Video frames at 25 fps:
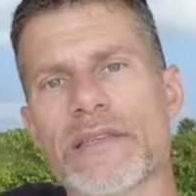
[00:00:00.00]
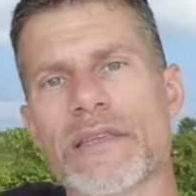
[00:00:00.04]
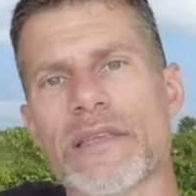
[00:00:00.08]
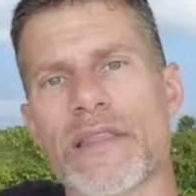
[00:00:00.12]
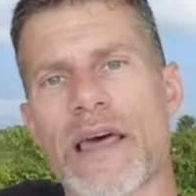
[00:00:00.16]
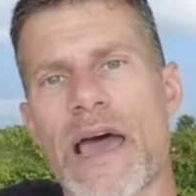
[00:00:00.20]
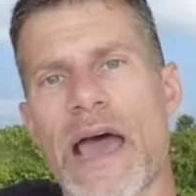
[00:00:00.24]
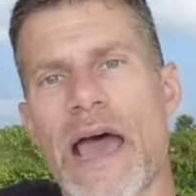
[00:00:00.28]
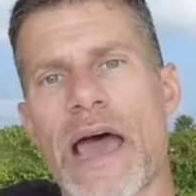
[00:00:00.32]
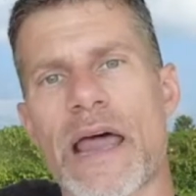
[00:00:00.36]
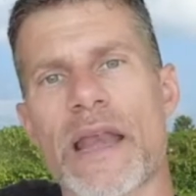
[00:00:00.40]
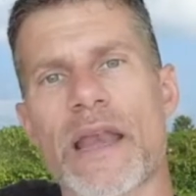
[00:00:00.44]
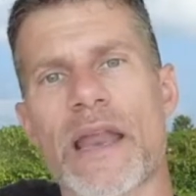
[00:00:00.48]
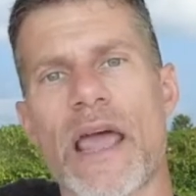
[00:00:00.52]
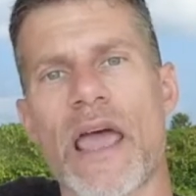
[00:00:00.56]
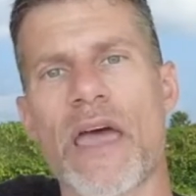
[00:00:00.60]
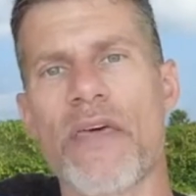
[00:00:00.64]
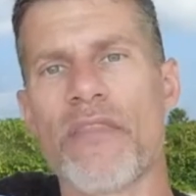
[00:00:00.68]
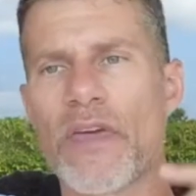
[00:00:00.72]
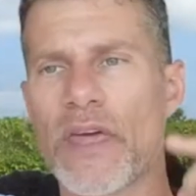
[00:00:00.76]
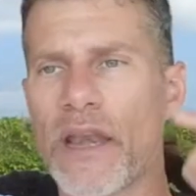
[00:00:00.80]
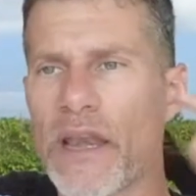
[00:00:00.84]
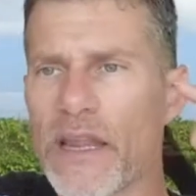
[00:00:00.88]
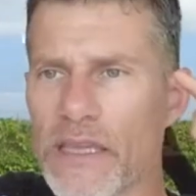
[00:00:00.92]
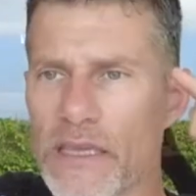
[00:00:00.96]
to that,
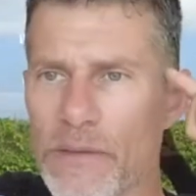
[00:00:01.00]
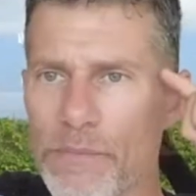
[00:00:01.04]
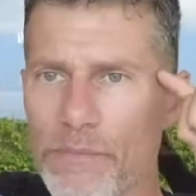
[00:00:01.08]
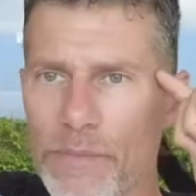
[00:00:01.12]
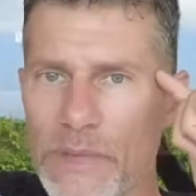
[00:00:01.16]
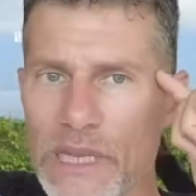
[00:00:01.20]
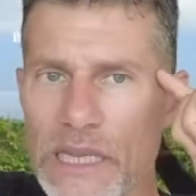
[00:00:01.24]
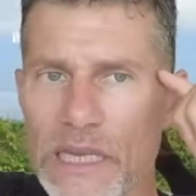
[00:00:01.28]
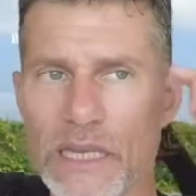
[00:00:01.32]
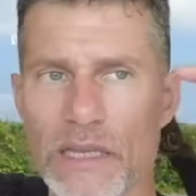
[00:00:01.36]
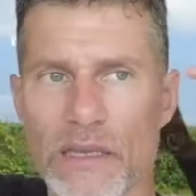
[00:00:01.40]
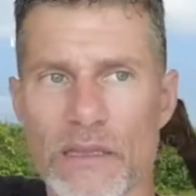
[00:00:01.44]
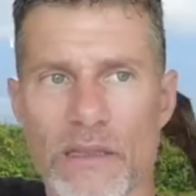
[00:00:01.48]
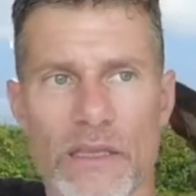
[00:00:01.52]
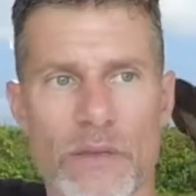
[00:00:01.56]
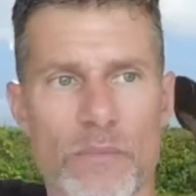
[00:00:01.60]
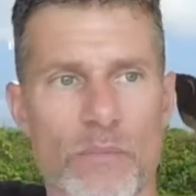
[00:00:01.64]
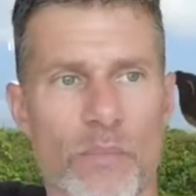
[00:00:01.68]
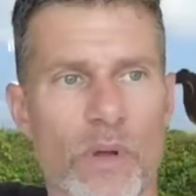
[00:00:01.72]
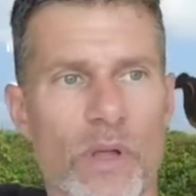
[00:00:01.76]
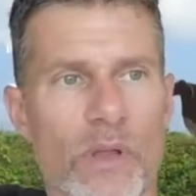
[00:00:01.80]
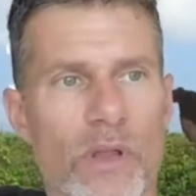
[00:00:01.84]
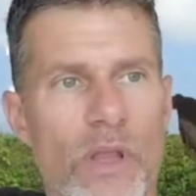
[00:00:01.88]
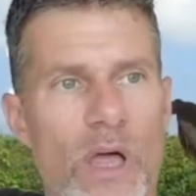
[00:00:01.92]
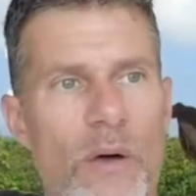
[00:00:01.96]
and then immediately
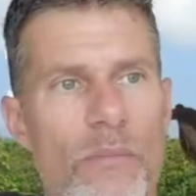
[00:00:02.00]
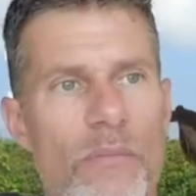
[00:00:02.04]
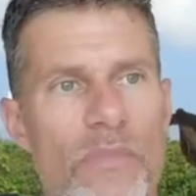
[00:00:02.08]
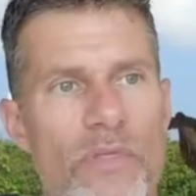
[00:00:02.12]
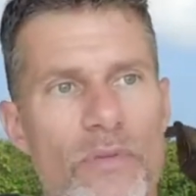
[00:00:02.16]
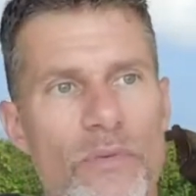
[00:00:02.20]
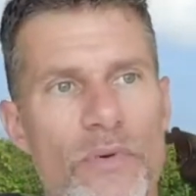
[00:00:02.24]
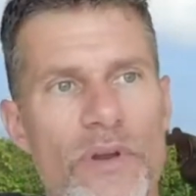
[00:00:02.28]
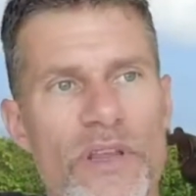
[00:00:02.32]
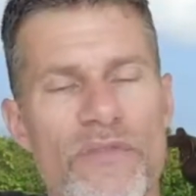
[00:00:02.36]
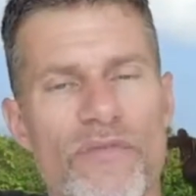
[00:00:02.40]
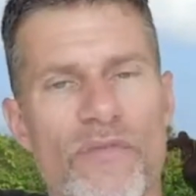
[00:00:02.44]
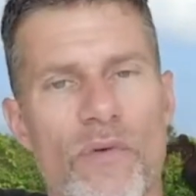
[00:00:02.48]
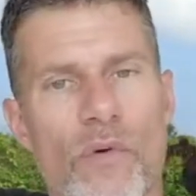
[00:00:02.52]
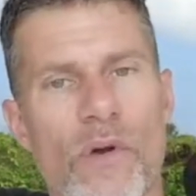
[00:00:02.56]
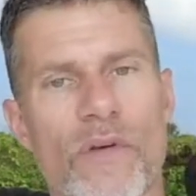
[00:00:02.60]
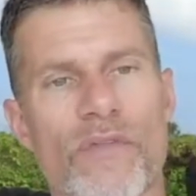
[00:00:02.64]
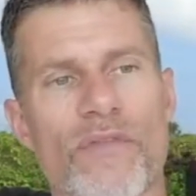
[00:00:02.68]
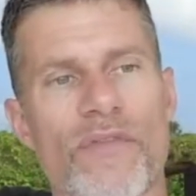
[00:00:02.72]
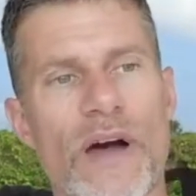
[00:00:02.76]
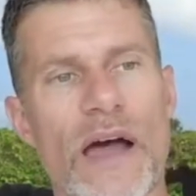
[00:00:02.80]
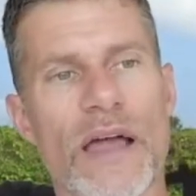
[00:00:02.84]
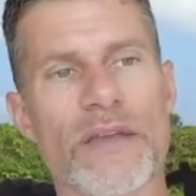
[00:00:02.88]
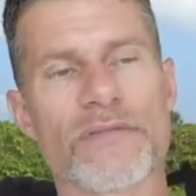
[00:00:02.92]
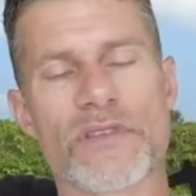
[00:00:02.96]
pull up 3, 4,
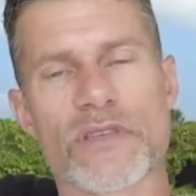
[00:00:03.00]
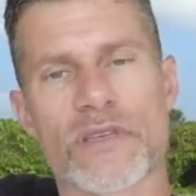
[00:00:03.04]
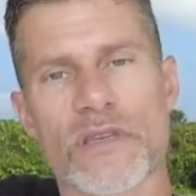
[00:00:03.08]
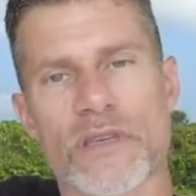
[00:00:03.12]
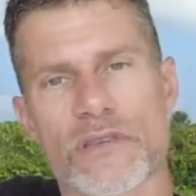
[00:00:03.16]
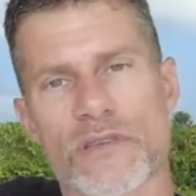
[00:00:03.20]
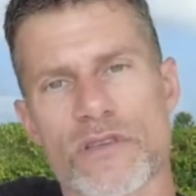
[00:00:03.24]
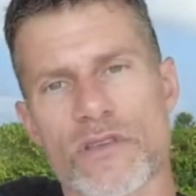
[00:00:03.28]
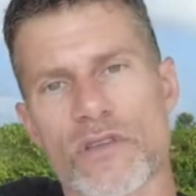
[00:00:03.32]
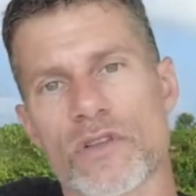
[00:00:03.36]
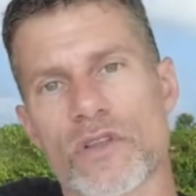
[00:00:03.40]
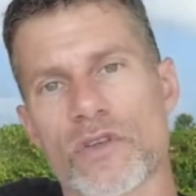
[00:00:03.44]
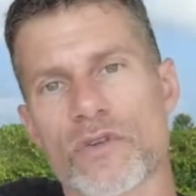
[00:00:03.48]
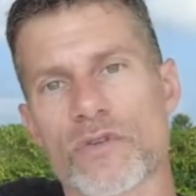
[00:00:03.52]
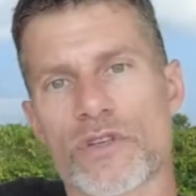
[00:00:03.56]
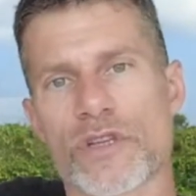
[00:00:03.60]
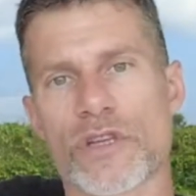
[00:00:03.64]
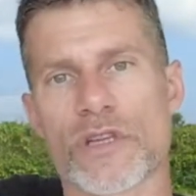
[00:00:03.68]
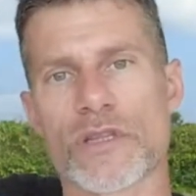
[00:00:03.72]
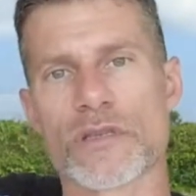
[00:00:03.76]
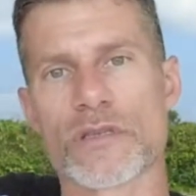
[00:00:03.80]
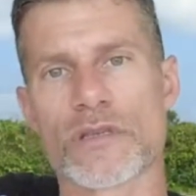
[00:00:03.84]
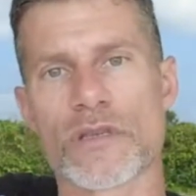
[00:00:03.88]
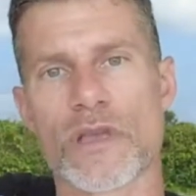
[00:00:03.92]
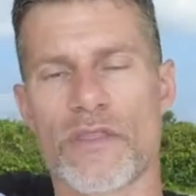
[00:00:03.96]
5, 6
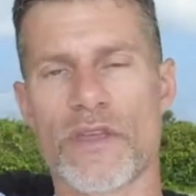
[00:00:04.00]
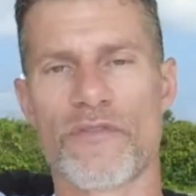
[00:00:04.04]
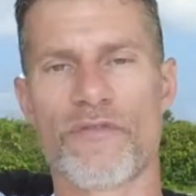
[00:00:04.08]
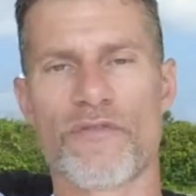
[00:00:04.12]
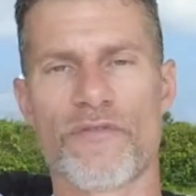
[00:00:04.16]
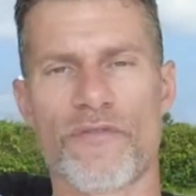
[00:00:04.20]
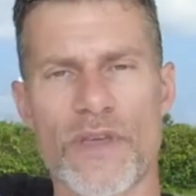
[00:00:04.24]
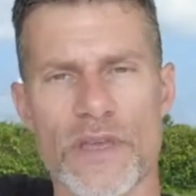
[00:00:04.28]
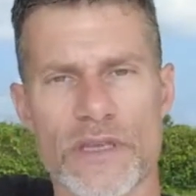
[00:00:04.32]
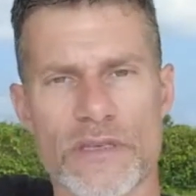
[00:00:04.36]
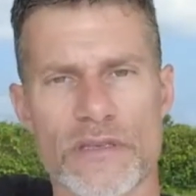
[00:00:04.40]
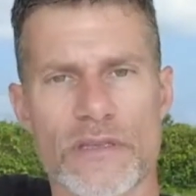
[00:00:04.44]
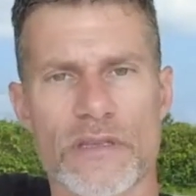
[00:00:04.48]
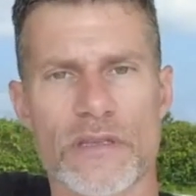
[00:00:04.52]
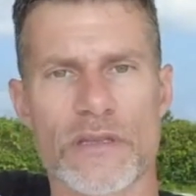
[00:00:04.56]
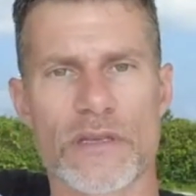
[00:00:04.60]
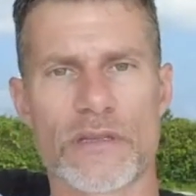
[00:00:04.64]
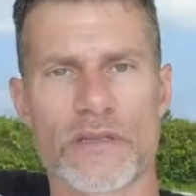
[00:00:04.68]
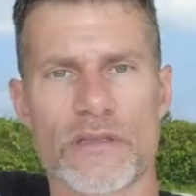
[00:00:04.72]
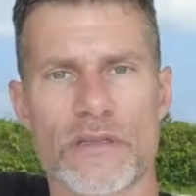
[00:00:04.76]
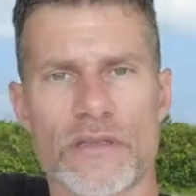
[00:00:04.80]
solutions that fix the